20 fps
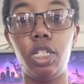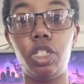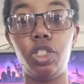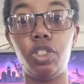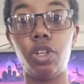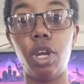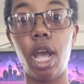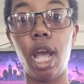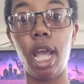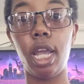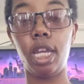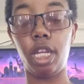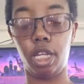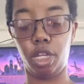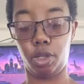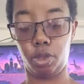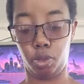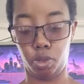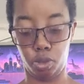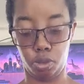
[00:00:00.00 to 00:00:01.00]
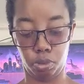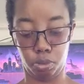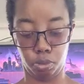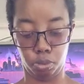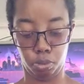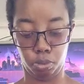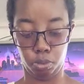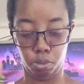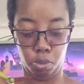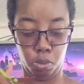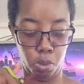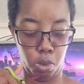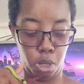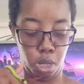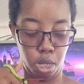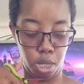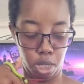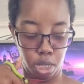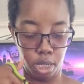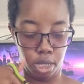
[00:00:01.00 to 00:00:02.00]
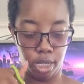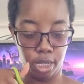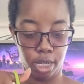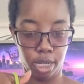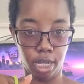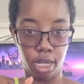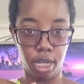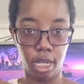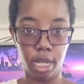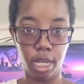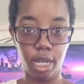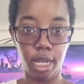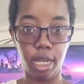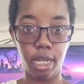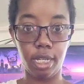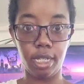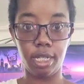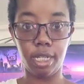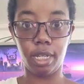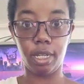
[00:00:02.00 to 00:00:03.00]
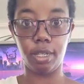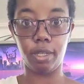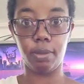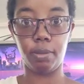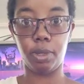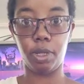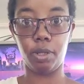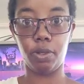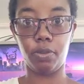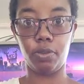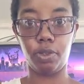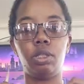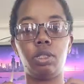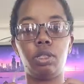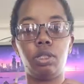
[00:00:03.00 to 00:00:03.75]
a triangle. Cut down the middle.